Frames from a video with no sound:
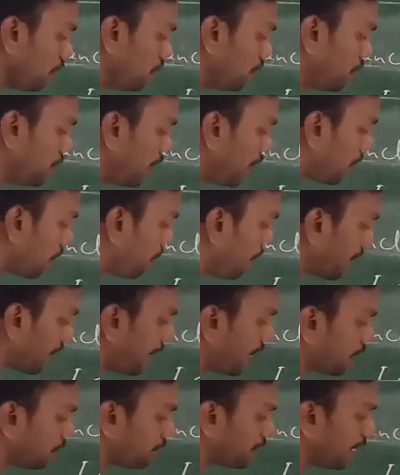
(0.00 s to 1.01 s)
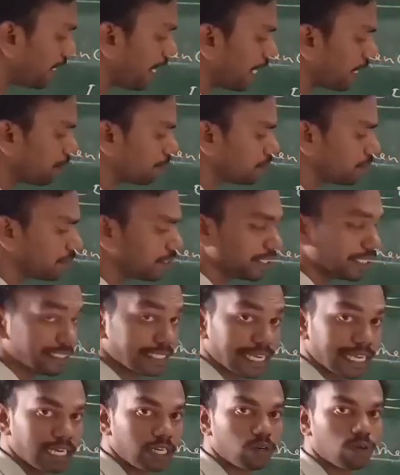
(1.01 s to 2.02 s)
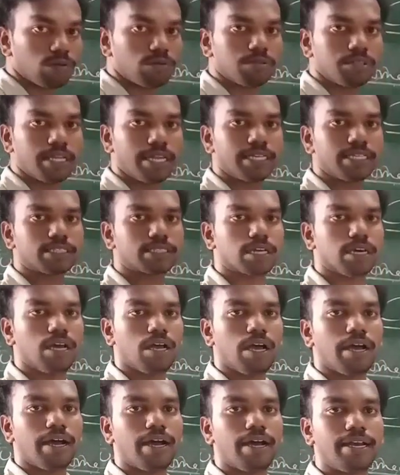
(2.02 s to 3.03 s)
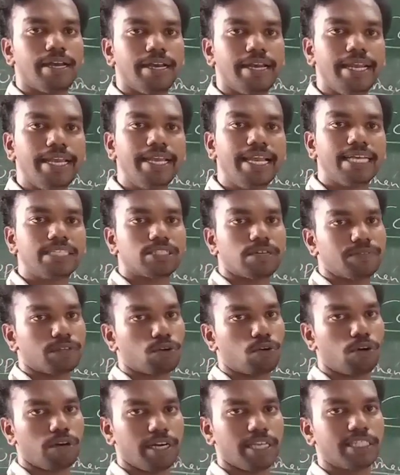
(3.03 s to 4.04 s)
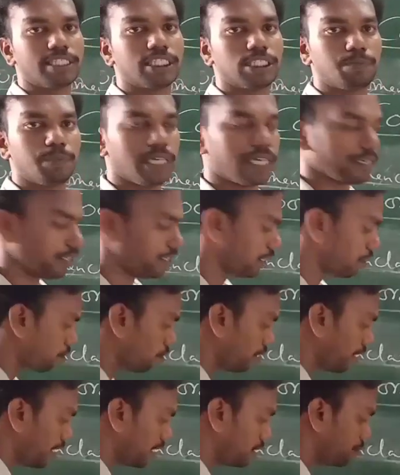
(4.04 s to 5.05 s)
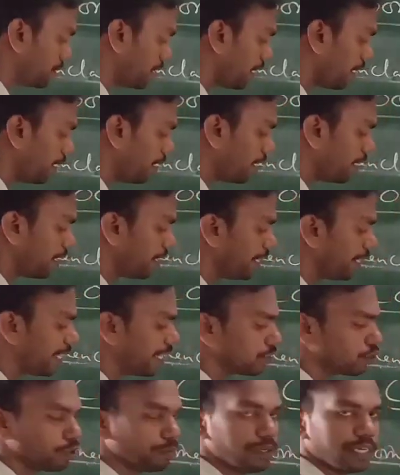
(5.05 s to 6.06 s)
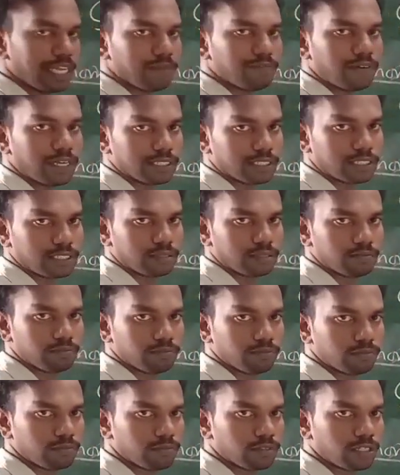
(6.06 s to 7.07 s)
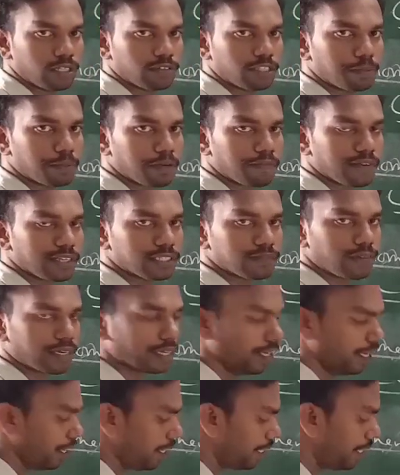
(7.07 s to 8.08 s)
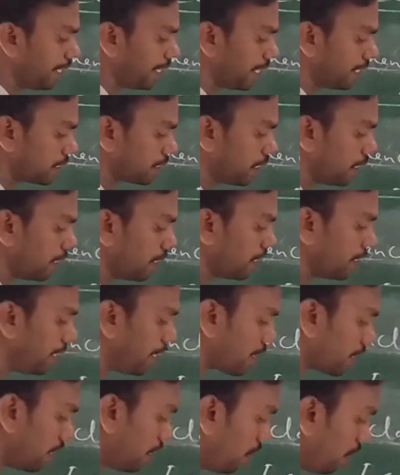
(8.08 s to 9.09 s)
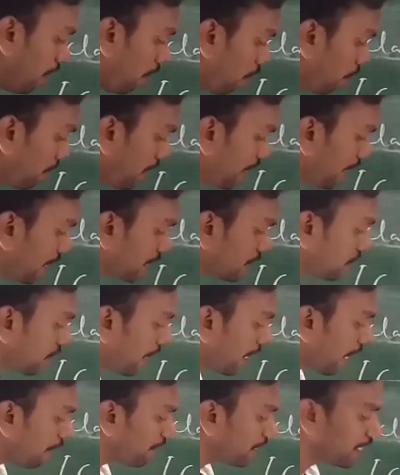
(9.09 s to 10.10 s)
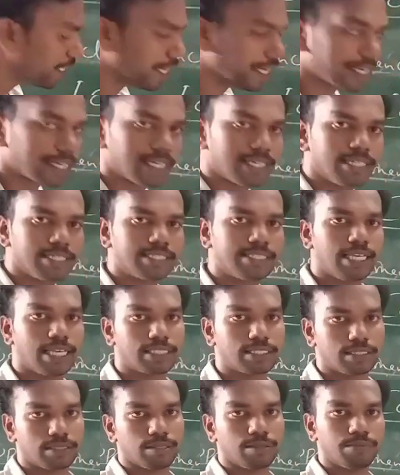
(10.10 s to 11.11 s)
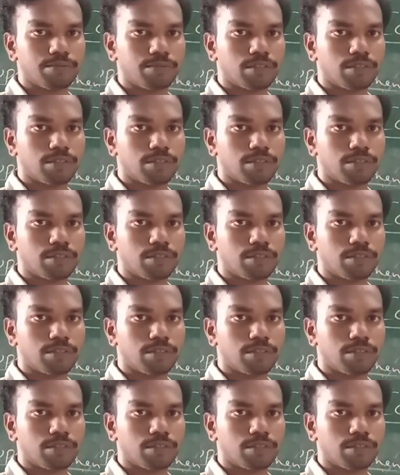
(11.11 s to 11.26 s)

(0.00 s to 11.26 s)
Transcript: here metal atom, central atom. The second rule, that is ligands of the coordination sphere. In the coordination sphere, ligands should be named first. Give the preference for ligands. Here how many ligands we are having here? 6.